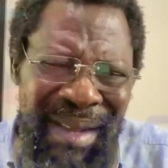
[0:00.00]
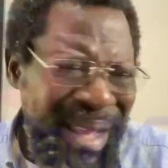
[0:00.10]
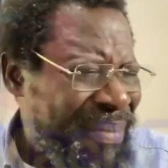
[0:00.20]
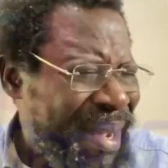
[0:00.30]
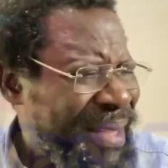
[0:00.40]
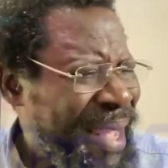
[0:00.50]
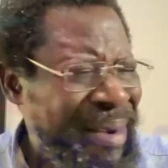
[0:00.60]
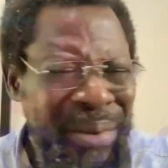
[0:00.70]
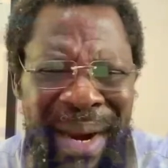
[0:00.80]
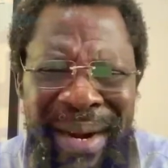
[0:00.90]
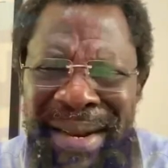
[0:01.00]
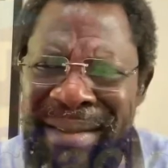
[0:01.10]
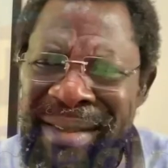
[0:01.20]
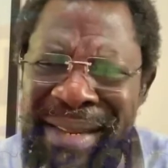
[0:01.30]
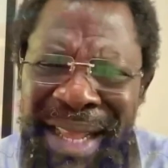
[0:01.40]
And by the time they were
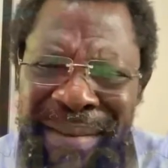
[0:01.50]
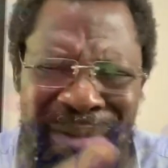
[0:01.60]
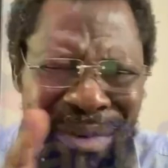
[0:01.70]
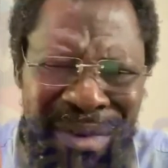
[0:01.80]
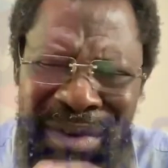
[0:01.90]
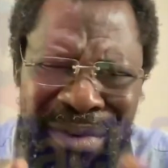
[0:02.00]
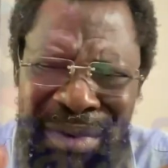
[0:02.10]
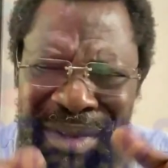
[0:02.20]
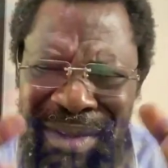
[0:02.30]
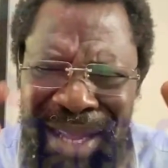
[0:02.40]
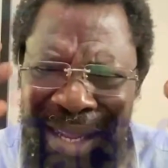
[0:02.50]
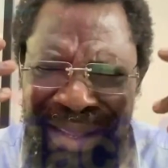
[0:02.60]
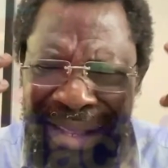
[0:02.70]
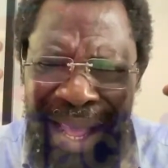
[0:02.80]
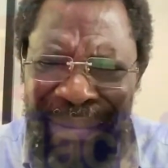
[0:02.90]
releasing them, did you notice
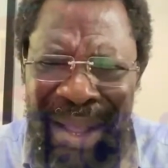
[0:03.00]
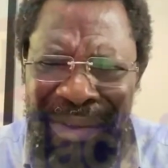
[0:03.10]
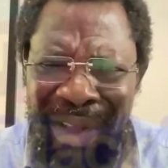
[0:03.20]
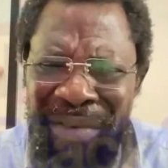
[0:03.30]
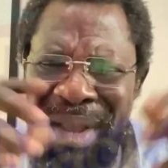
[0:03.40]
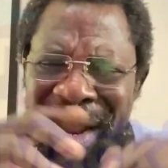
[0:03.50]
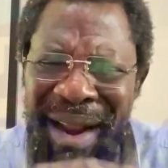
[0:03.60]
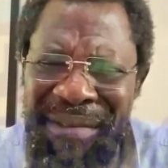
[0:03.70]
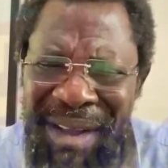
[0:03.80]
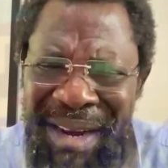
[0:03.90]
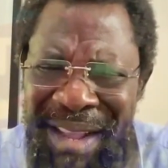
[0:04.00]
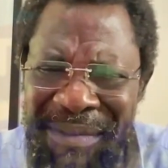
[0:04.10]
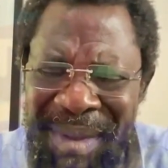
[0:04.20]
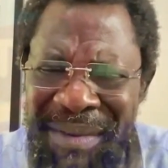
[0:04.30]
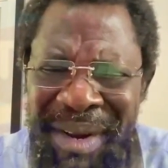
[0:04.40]
that they appear to have been grandfathers
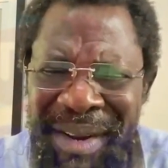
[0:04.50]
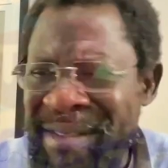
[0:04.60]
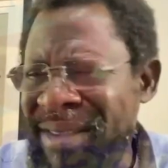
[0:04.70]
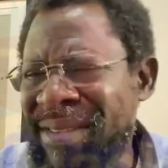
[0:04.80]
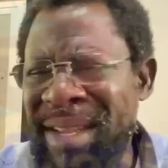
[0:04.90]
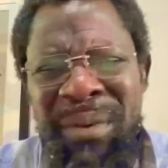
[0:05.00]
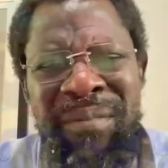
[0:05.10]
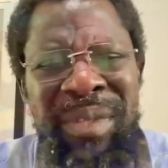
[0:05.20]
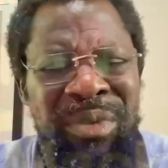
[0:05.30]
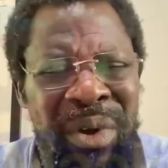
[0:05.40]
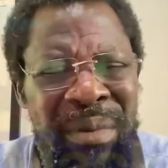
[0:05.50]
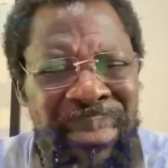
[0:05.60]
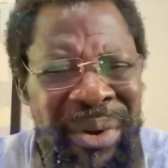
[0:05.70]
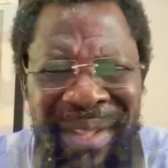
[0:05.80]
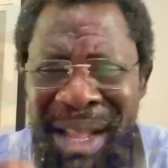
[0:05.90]
being released instead of the young
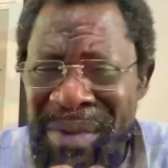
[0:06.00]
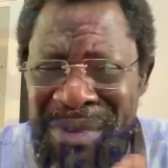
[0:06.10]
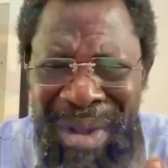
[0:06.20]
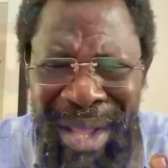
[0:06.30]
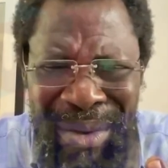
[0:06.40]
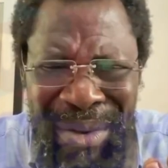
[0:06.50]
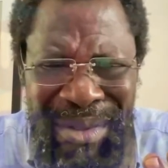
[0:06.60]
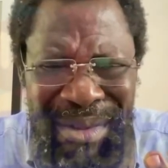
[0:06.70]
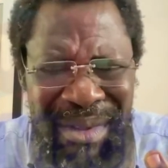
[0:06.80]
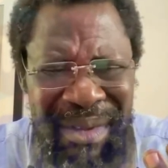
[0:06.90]
boys that we saw in court?